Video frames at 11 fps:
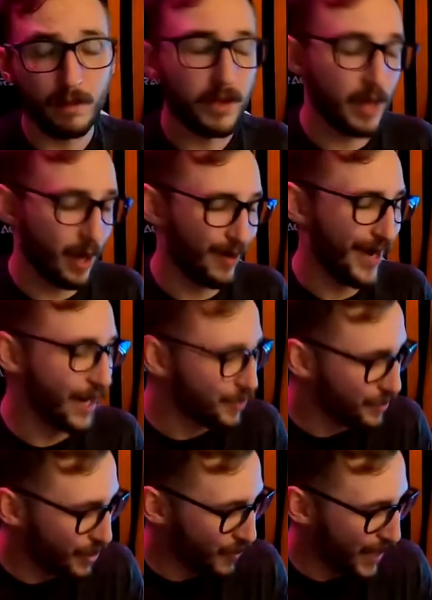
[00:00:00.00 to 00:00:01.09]
No, I
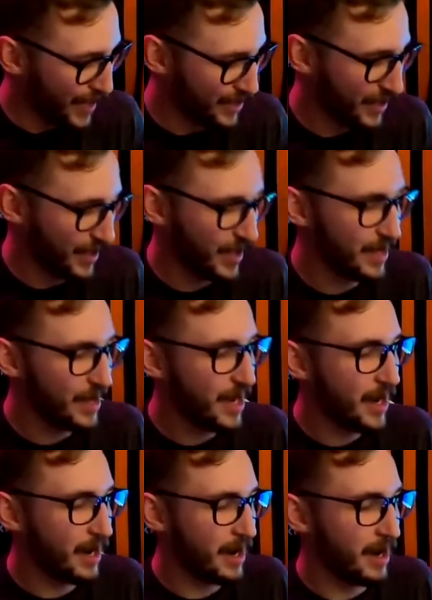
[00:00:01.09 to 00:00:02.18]
do know why it's sticky.
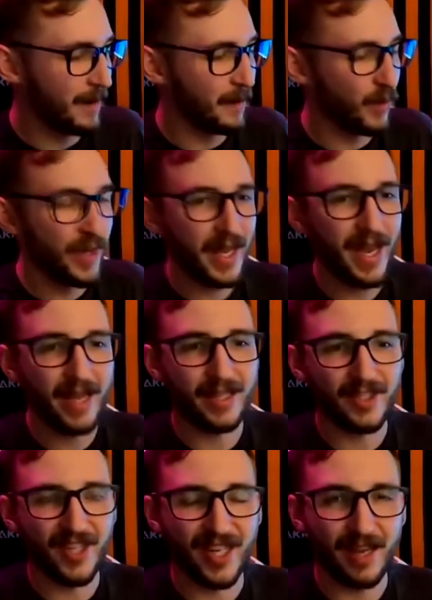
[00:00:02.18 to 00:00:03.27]
When they had this
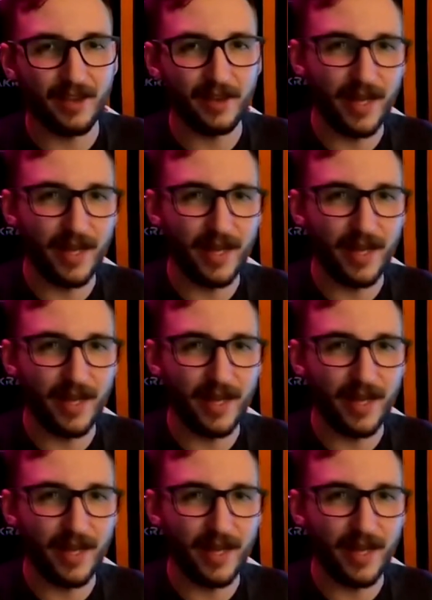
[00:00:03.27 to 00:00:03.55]
together,